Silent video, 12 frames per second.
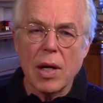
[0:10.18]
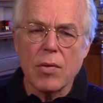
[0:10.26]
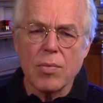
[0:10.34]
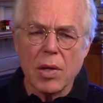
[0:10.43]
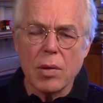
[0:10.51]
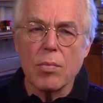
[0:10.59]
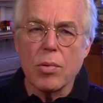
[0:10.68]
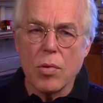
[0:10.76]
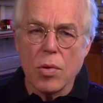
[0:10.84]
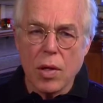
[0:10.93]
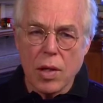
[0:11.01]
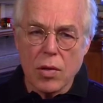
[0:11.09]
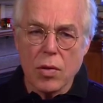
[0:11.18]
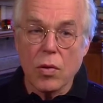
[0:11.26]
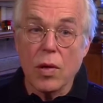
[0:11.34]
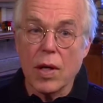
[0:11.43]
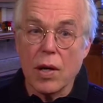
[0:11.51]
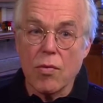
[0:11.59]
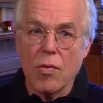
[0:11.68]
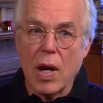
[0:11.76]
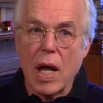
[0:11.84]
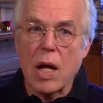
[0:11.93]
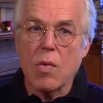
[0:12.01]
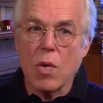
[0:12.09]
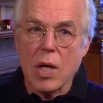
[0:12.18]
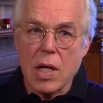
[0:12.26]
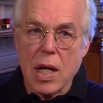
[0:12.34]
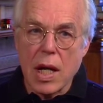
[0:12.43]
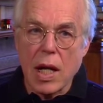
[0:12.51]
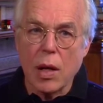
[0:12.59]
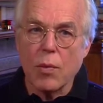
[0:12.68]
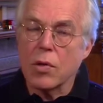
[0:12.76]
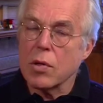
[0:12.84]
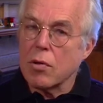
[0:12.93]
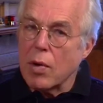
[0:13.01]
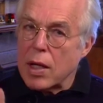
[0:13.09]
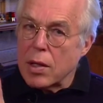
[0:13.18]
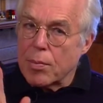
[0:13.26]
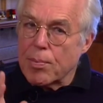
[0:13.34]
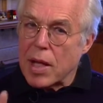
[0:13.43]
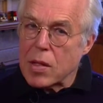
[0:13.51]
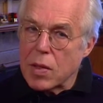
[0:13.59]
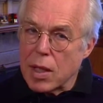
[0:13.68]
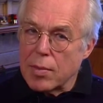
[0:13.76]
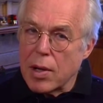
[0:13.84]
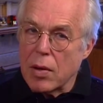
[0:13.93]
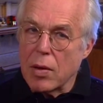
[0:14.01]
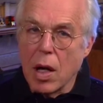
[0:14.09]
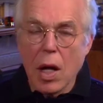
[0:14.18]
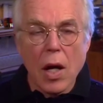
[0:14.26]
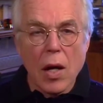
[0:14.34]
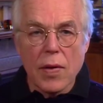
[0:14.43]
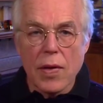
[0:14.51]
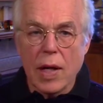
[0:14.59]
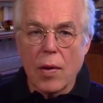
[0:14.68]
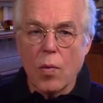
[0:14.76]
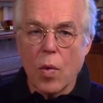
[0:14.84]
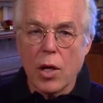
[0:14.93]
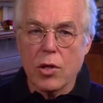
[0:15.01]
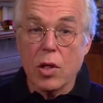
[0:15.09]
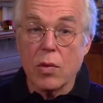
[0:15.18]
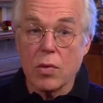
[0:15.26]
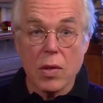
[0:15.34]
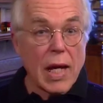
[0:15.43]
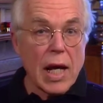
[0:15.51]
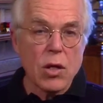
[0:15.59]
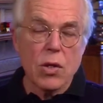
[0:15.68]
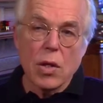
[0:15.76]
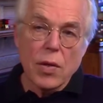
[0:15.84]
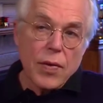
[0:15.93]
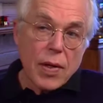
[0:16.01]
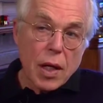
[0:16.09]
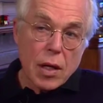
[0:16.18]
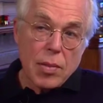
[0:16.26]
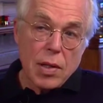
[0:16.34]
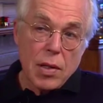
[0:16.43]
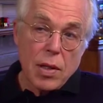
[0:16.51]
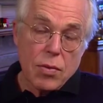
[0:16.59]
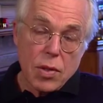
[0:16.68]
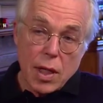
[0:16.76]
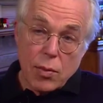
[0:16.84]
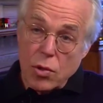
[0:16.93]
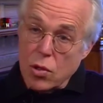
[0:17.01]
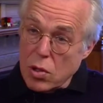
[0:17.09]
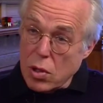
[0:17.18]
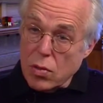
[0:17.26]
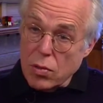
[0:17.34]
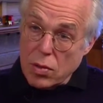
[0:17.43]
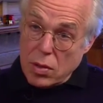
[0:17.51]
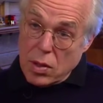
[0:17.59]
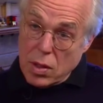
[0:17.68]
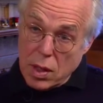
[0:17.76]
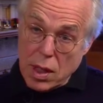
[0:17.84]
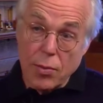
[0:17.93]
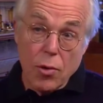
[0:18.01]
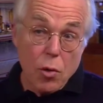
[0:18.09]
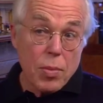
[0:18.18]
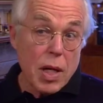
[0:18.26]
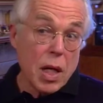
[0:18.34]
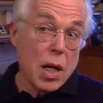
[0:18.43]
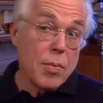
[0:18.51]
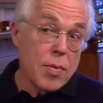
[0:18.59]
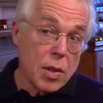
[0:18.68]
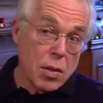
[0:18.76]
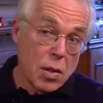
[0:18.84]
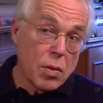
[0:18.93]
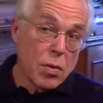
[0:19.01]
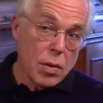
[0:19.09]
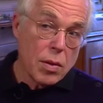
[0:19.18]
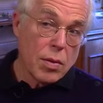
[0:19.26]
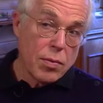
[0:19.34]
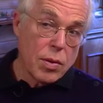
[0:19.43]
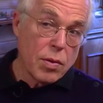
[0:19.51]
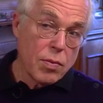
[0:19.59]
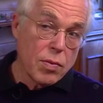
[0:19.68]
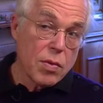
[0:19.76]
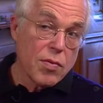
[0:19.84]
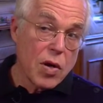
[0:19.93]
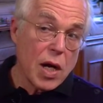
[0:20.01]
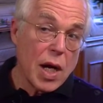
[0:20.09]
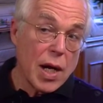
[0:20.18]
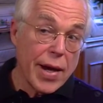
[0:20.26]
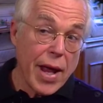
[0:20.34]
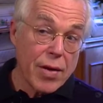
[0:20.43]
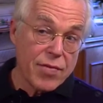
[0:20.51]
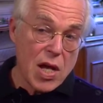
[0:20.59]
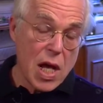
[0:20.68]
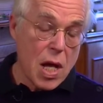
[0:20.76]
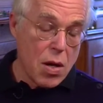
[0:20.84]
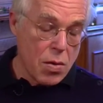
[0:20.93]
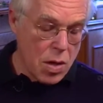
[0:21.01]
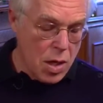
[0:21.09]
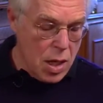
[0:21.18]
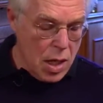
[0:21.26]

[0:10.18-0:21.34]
pretty bored at school, and I read one day. It was great. The best thing about Washington was the National Theater, because that was a time when shows kept opening up. You know, it was a very hot out-of-town